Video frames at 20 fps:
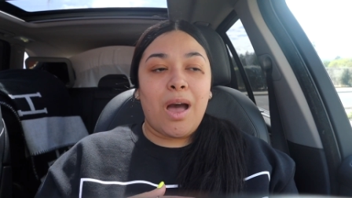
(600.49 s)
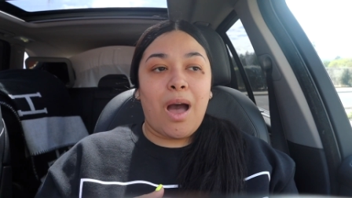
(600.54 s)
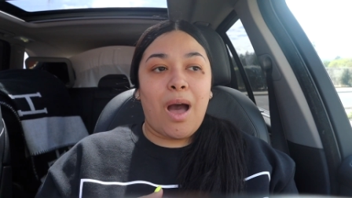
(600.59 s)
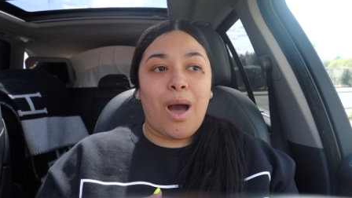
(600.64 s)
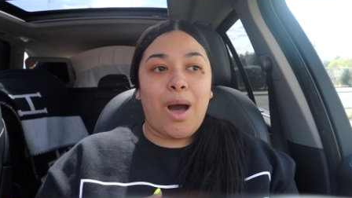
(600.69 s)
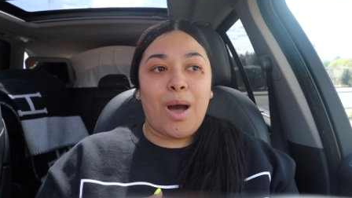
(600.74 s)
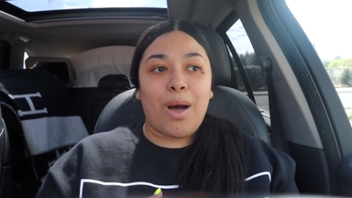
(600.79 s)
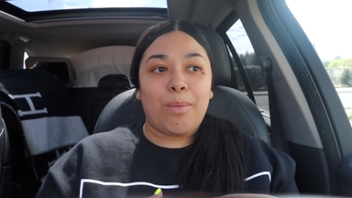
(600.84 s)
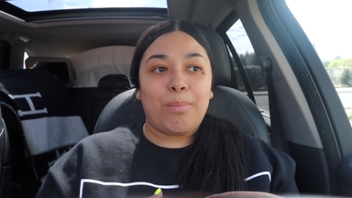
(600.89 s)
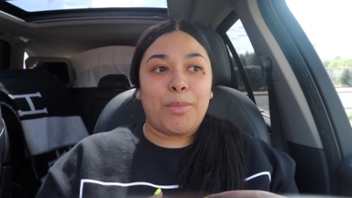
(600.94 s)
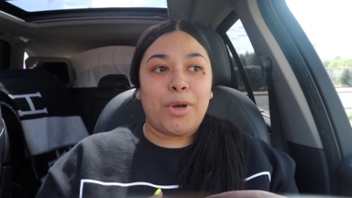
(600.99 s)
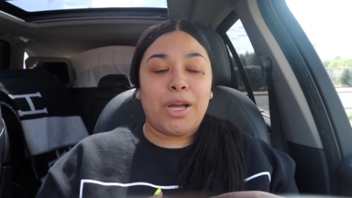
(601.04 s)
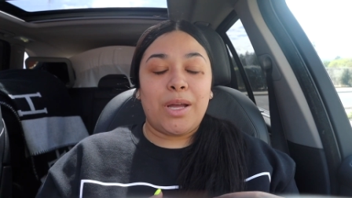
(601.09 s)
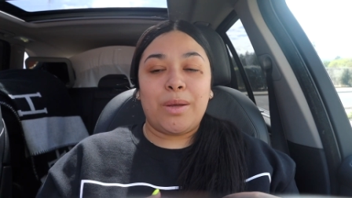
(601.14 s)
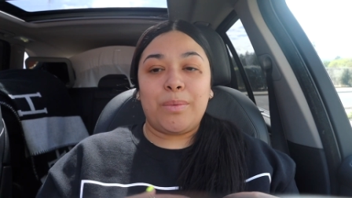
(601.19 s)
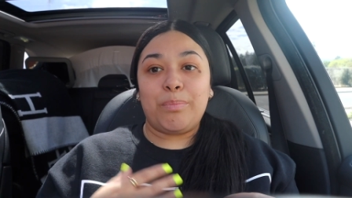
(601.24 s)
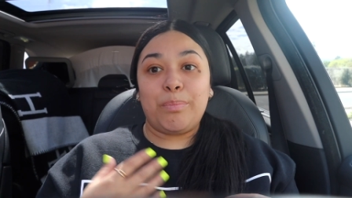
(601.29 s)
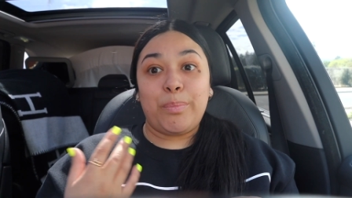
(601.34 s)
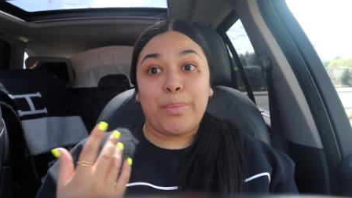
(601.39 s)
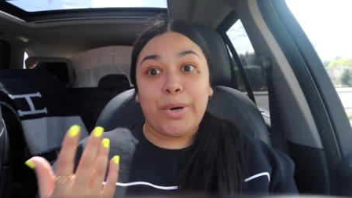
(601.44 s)
Um,
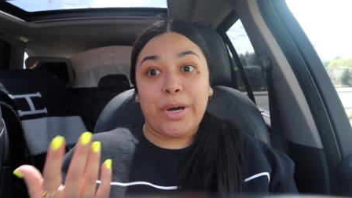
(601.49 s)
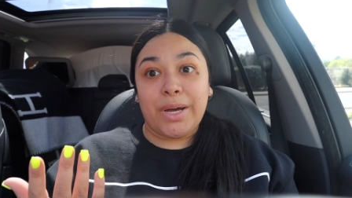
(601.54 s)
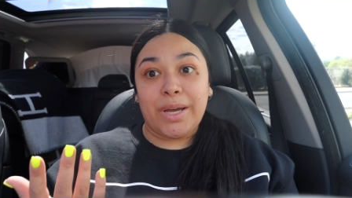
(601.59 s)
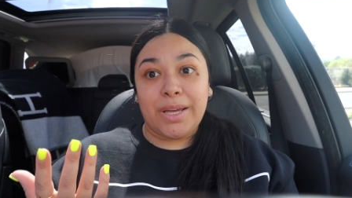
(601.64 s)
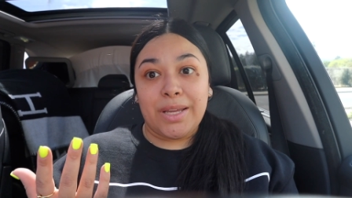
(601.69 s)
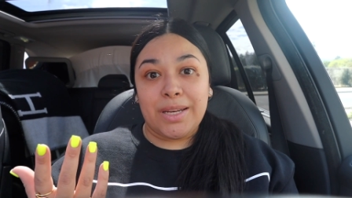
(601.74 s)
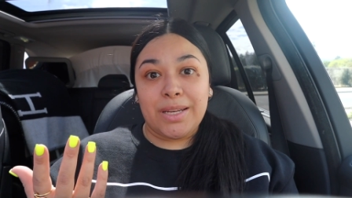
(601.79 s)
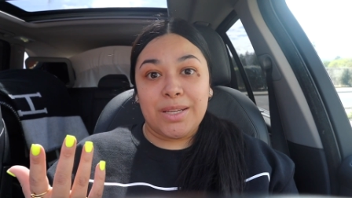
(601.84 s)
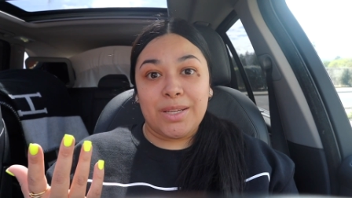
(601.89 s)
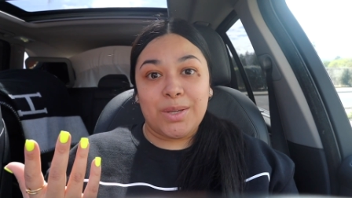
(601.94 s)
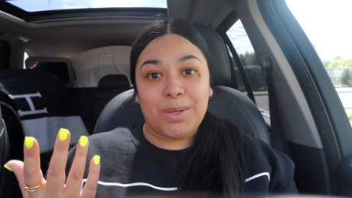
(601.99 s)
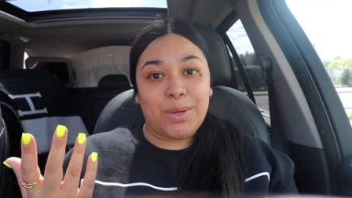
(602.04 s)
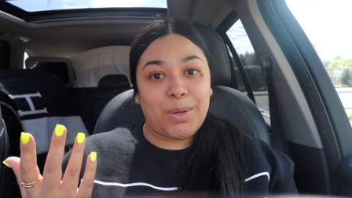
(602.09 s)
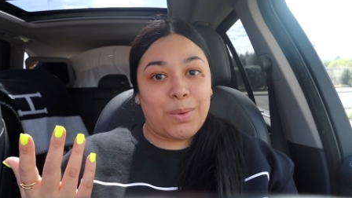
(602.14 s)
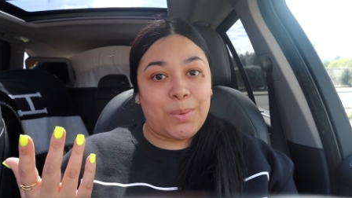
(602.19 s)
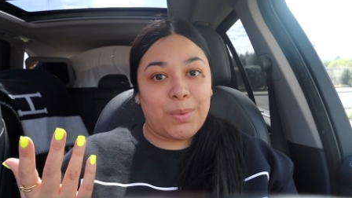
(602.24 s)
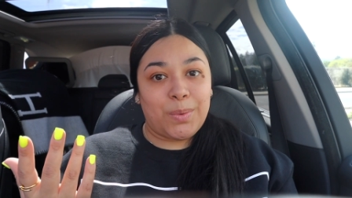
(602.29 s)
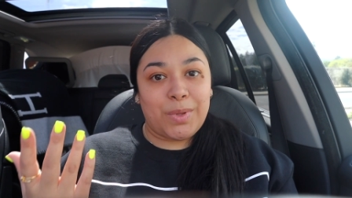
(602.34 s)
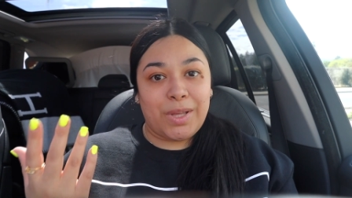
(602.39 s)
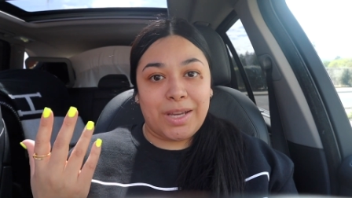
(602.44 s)
but, you
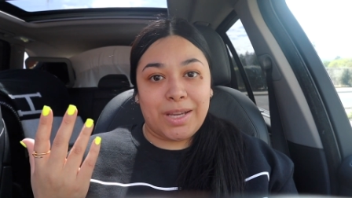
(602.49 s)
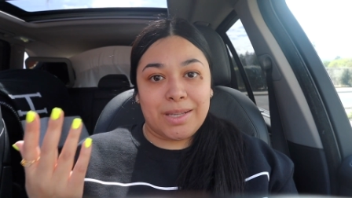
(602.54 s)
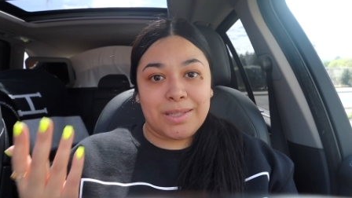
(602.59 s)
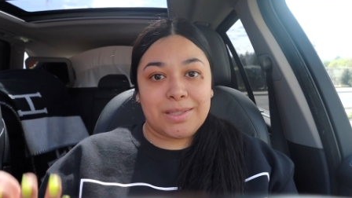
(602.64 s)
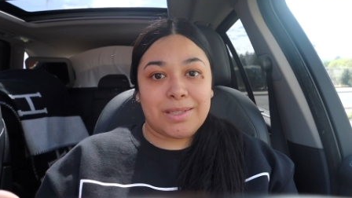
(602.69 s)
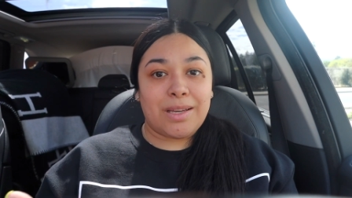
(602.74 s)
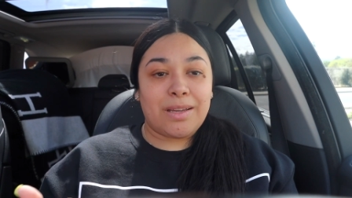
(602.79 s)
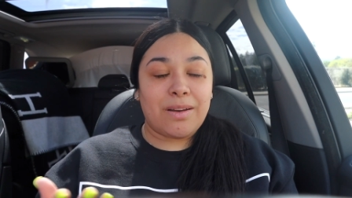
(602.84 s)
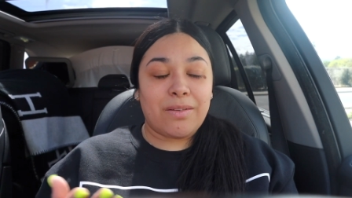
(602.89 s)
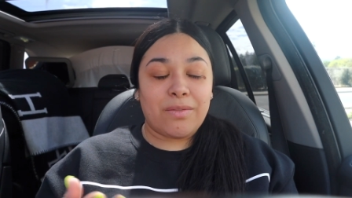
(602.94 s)
know, like I said,